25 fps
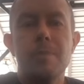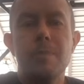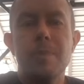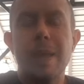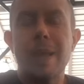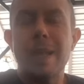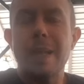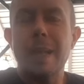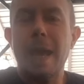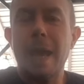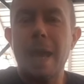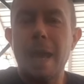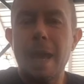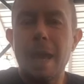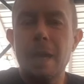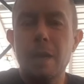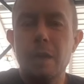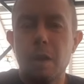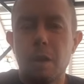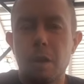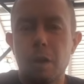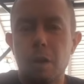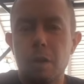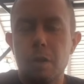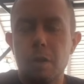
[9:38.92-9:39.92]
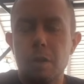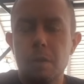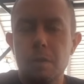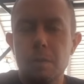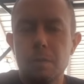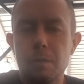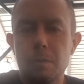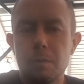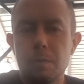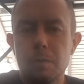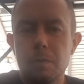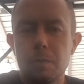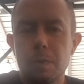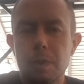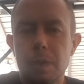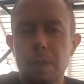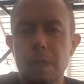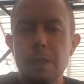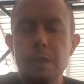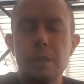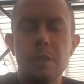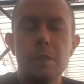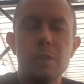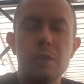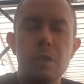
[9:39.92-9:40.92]
an AR
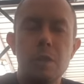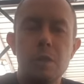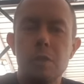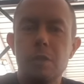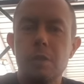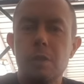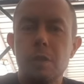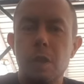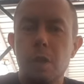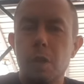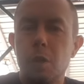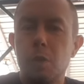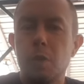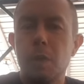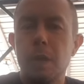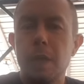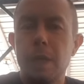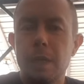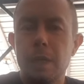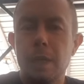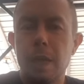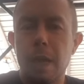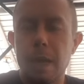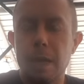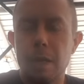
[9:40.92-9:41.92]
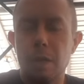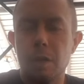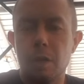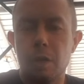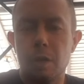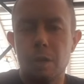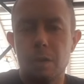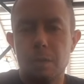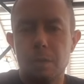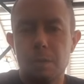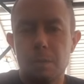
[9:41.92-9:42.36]
is not only an AR.